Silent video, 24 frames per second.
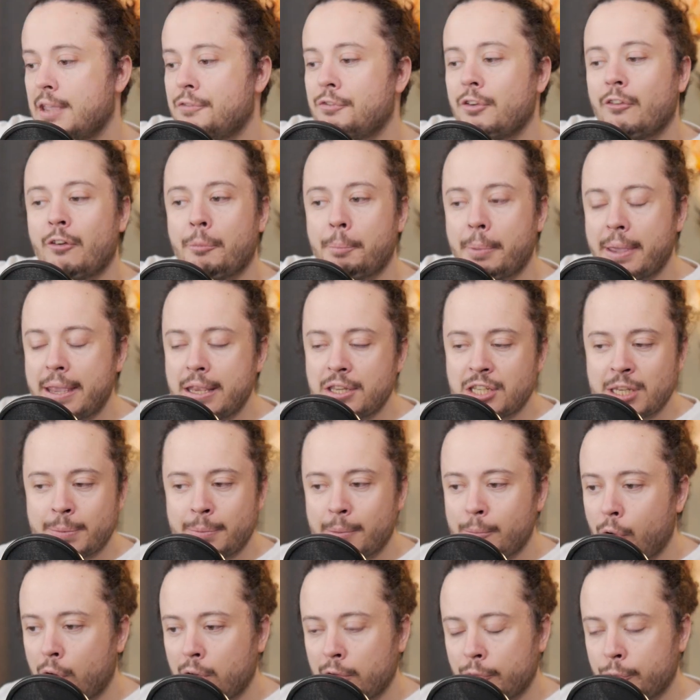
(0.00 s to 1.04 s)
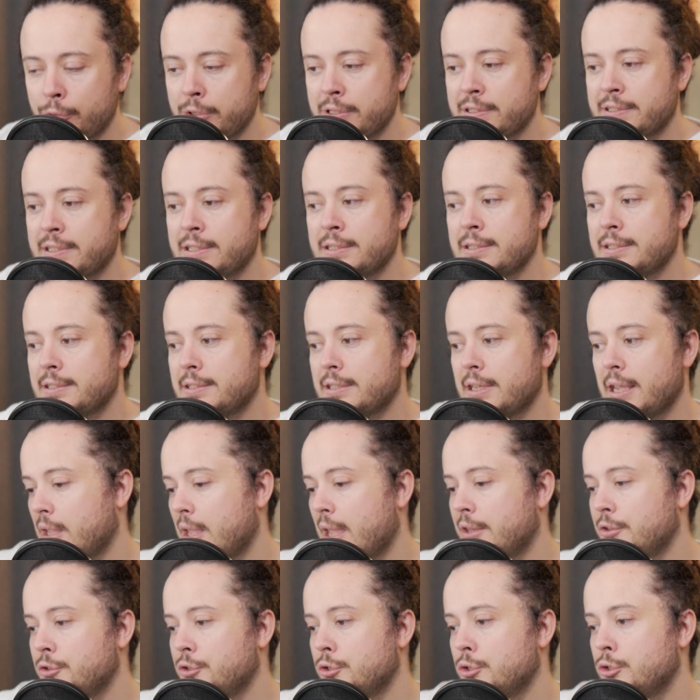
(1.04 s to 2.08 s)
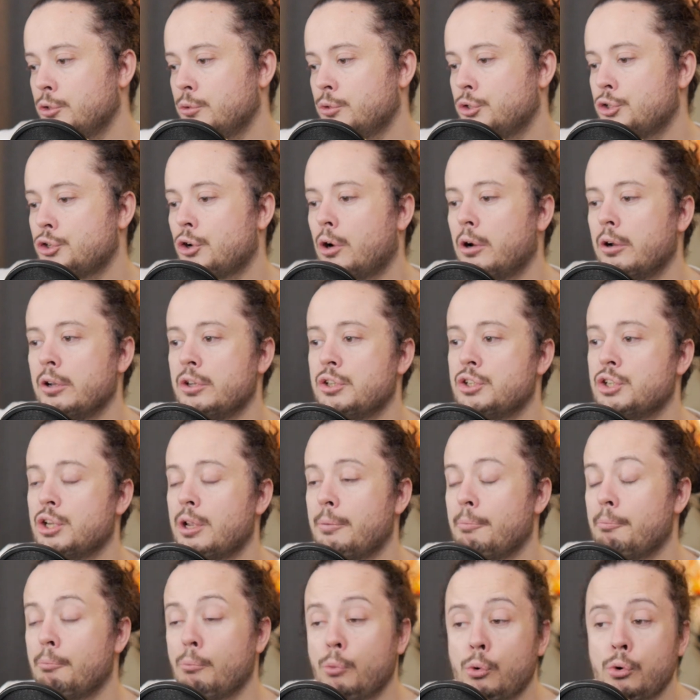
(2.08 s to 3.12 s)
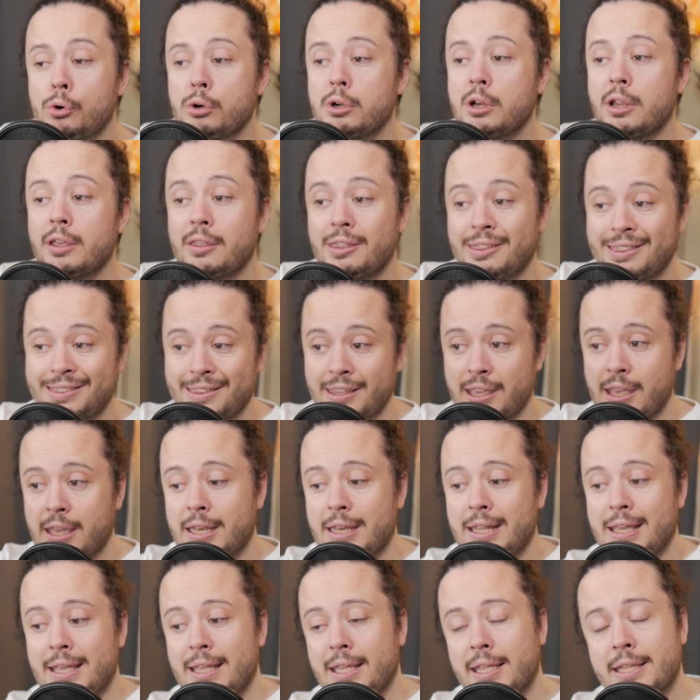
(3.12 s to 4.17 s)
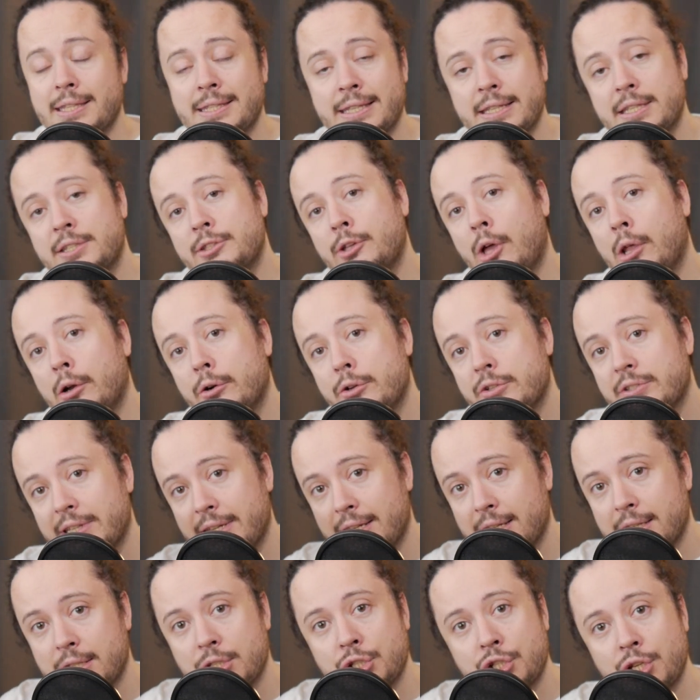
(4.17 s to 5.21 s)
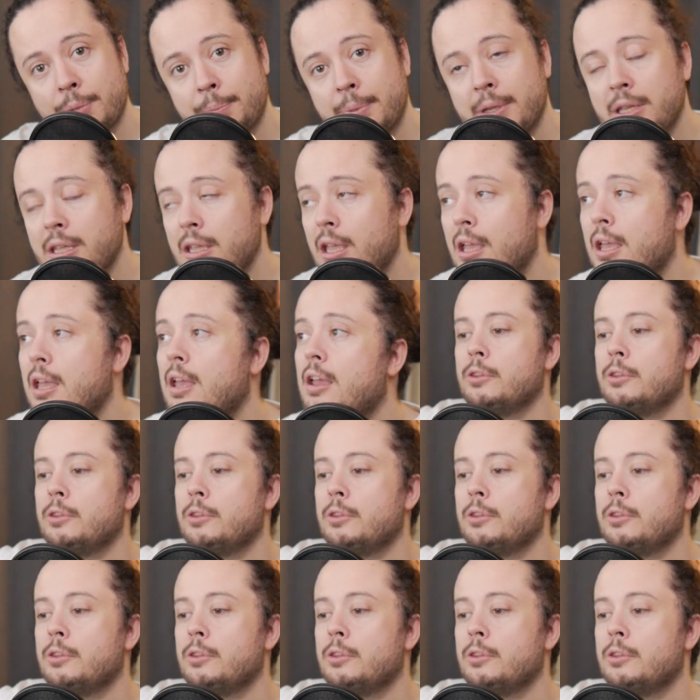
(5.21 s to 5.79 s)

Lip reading: if you have a paid shipping model, for instance, and you charge more than $6 in shipping,